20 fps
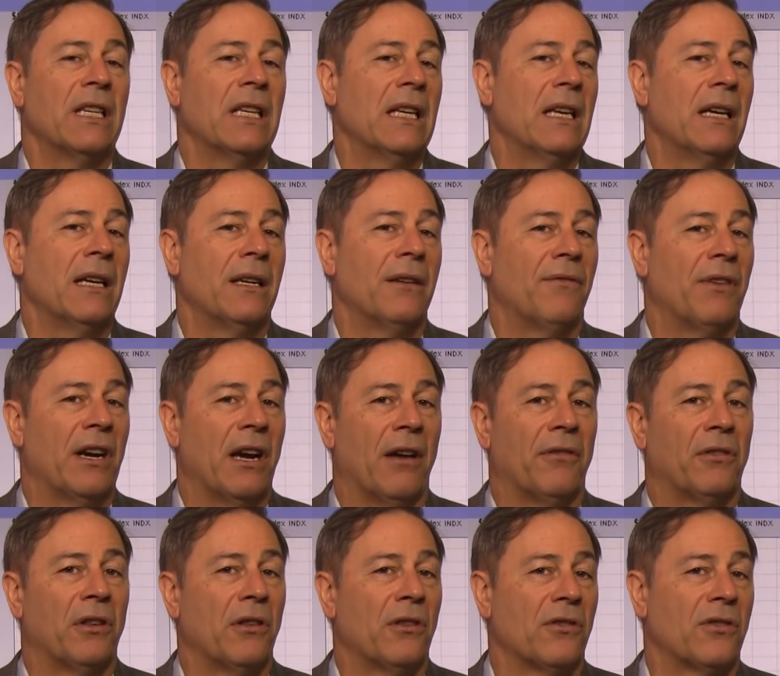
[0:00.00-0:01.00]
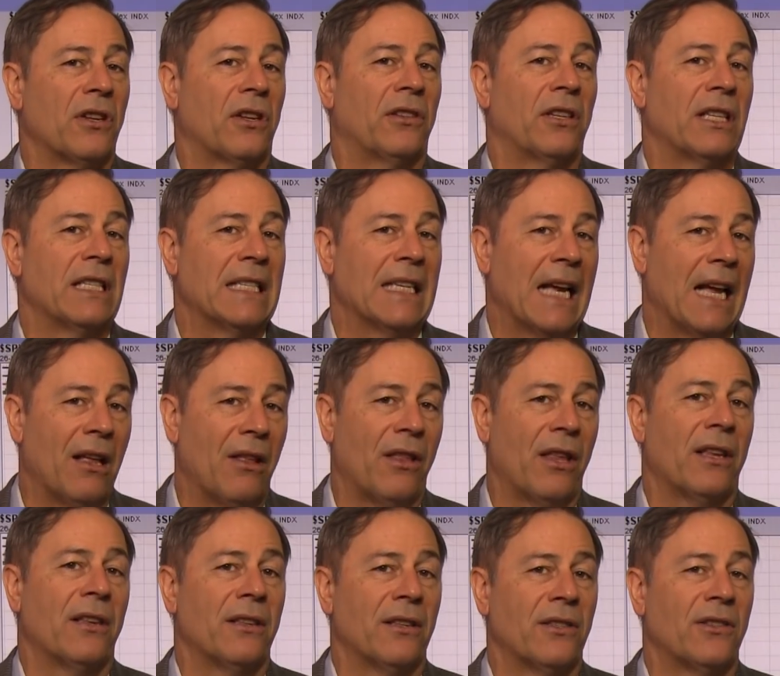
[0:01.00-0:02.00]
and very often they'll start to
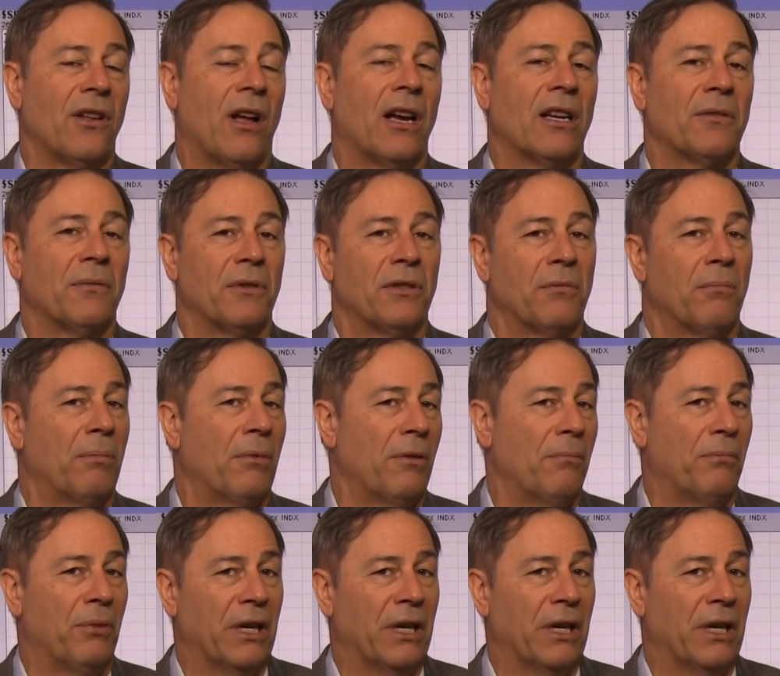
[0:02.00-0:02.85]
sell the stocks once it